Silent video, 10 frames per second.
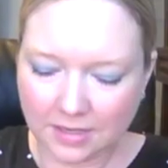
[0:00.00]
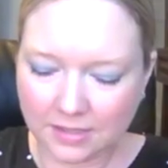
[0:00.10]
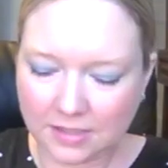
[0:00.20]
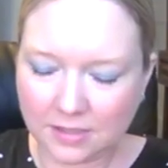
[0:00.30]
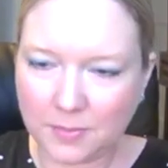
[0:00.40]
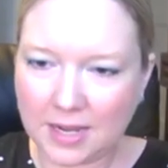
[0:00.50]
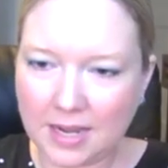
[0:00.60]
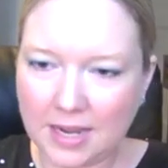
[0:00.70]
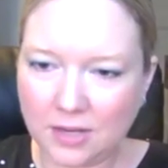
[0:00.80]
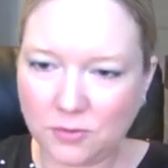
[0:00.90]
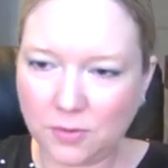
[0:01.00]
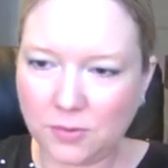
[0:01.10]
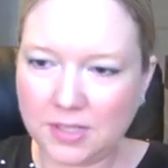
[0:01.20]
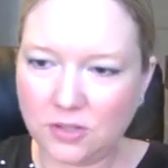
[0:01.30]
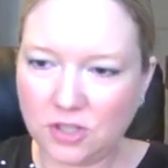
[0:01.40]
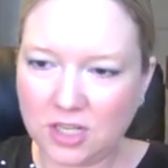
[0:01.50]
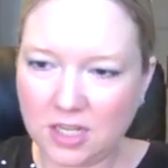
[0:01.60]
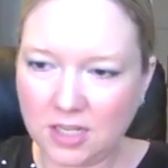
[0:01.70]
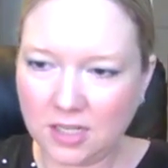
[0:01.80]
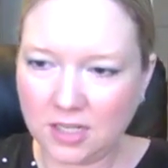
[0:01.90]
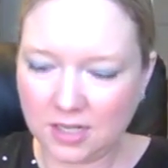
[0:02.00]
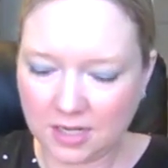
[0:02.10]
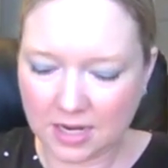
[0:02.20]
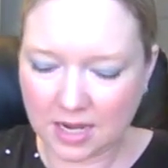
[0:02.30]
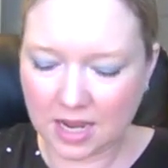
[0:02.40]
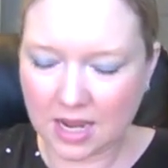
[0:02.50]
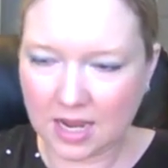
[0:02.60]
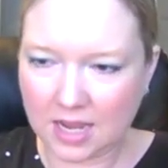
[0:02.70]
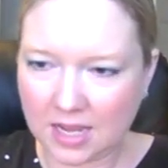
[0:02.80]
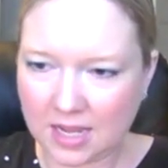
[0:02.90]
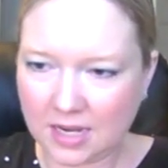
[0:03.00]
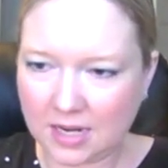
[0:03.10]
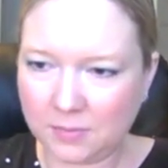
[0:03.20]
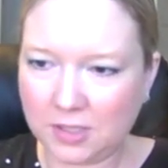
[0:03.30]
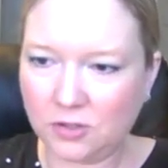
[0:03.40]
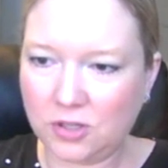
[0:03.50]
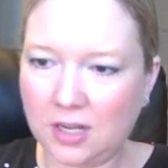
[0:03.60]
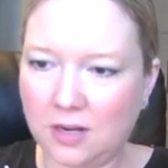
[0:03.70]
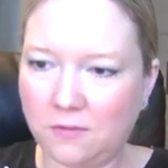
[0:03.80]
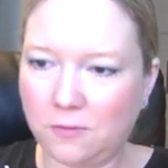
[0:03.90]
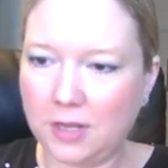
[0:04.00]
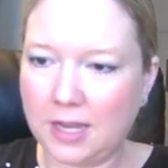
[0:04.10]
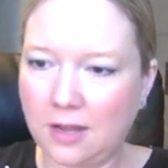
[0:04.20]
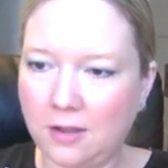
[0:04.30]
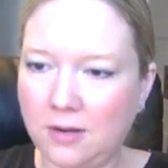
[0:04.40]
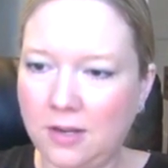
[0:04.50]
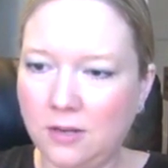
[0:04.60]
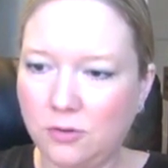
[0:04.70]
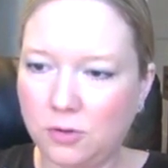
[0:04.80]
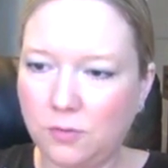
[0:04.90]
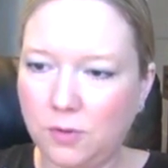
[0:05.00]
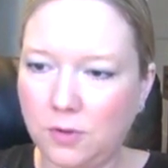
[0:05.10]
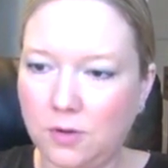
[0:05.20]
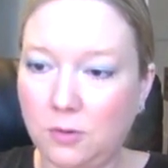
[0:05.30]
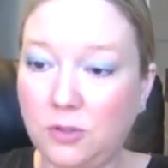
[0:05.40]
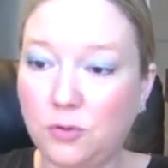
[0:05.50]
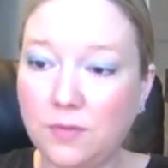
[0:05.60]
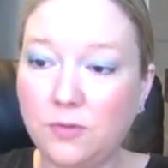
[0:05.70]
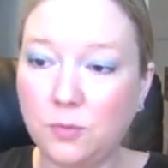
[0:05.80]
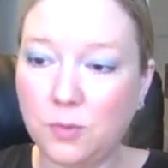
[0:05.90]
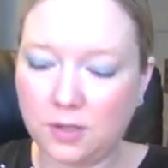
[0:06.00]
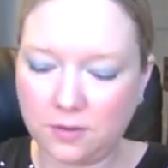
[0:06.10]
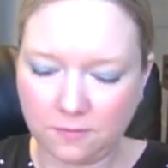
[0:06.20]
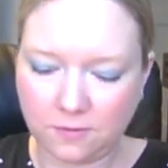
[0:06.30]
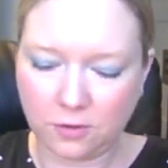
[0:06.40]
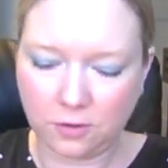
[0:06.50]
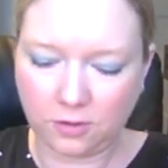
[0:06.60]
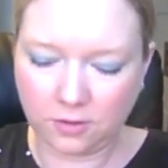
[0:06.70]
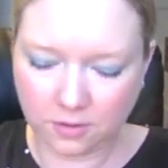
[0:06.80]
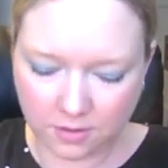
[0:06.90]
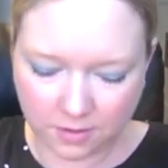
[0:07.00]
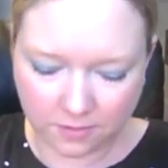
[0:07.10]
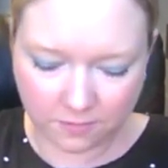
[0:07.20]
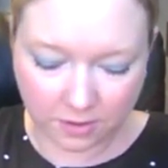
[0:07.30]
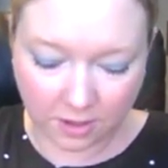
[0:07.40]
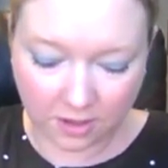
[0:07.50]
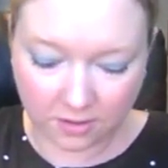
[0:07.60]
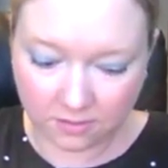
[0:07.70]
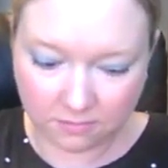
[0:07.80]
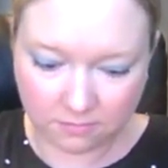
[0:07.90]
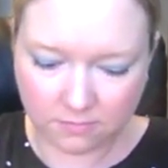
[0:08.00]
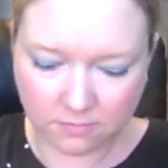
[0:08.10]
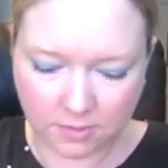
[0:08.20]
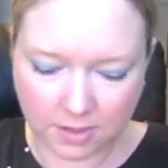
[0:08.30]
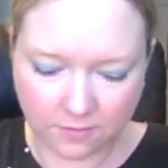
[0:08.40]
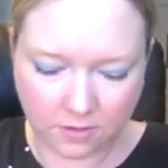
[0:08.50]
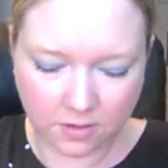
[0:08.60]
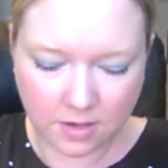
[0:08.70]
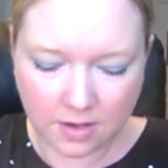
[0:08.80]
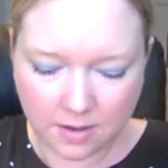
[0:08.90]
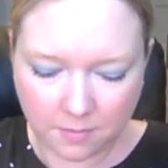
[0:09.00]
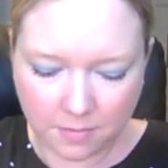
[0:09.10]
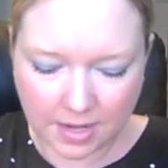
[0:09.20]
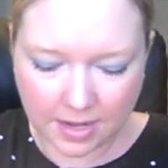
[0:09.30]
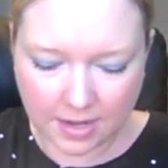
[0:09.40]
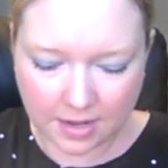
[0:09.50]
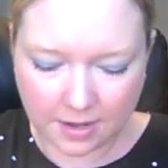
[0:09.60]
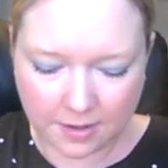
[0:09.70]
This is by Hedgerow Stitching. And I'm stitching it on a 40 count driftwood Verdal, whatever, by